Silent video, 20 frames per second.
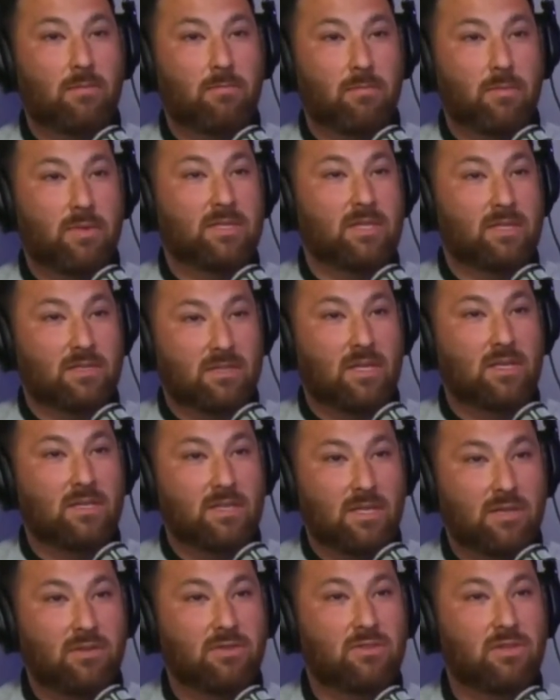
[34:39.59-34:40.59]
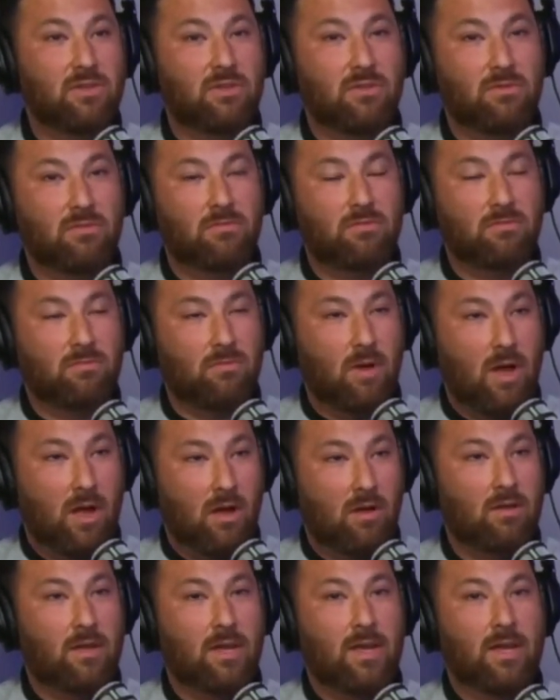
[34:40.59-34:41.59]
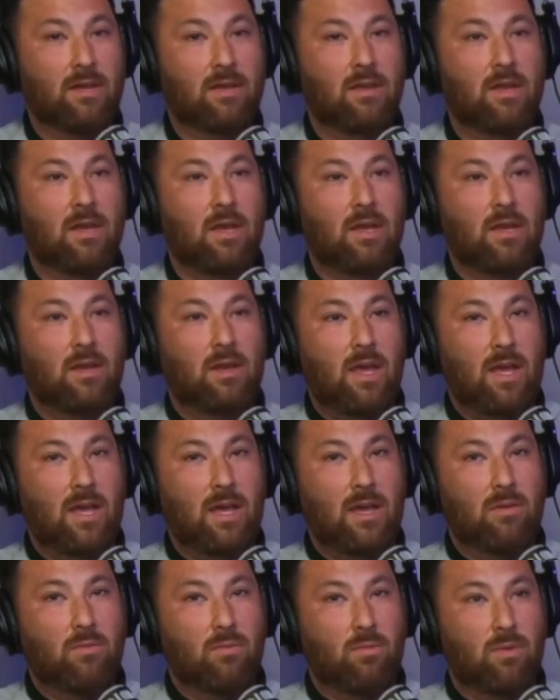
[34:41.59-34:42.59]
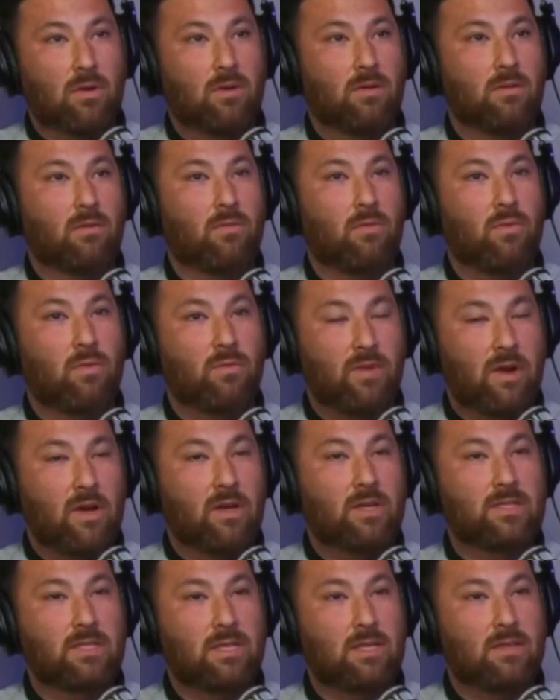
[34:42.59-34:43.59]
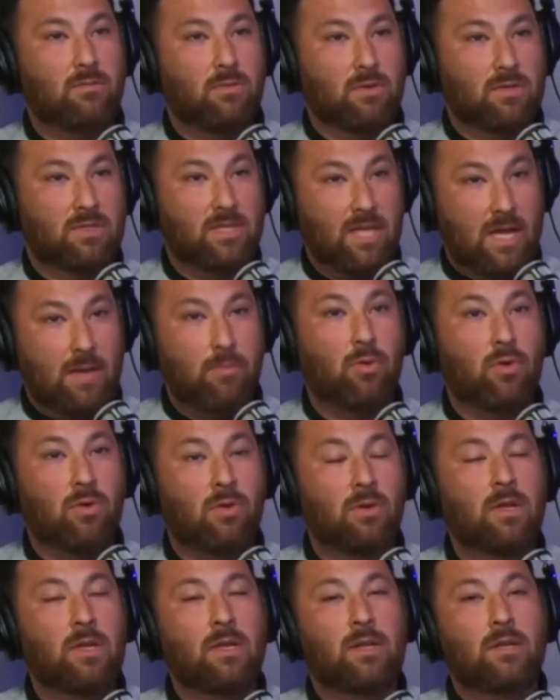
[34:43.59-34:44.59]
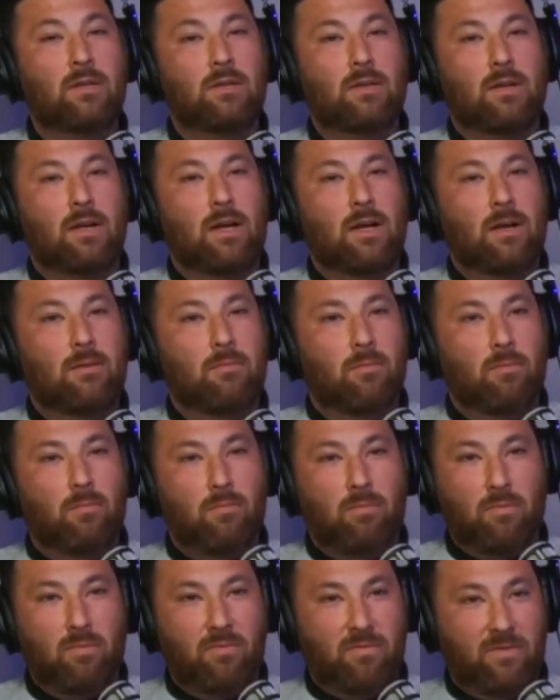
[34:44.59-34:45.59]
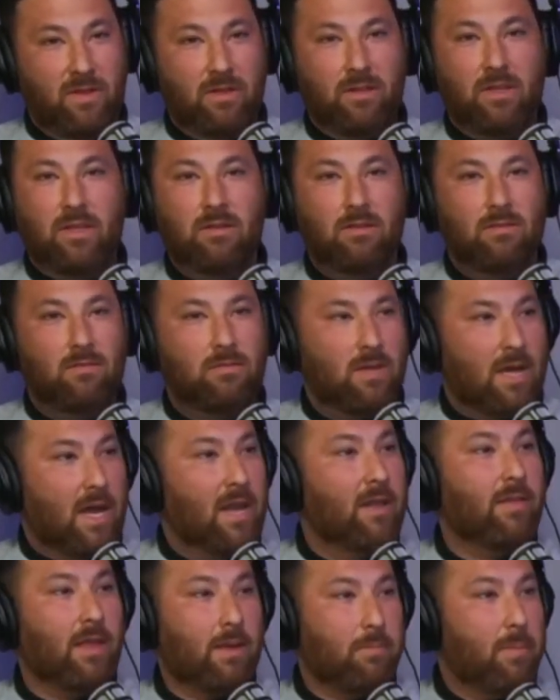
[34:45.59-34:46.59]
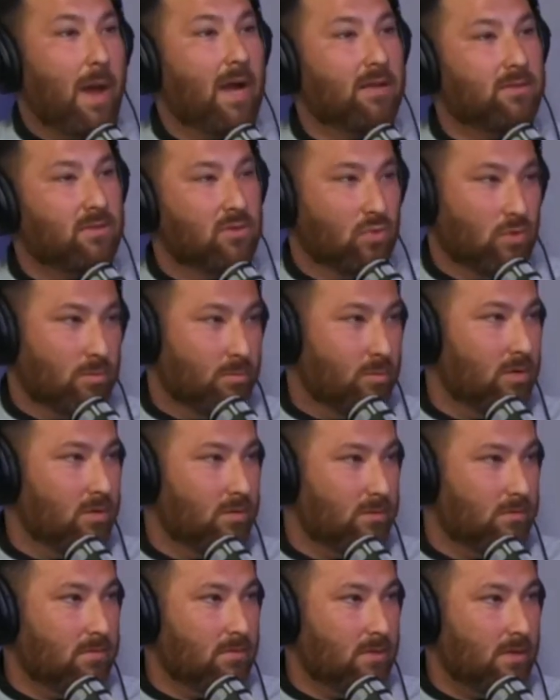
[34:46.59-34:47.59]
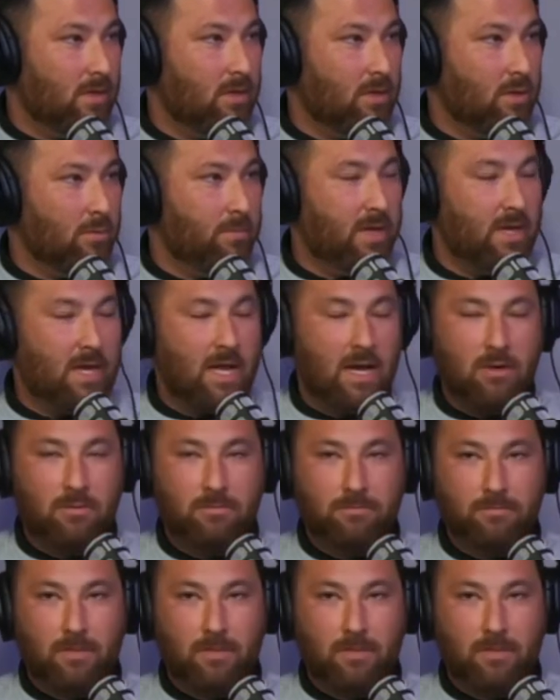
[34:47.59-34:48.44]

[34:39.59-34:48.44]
Business continues to do well, and we're stable, feeling kind of like back to normal a little bit now.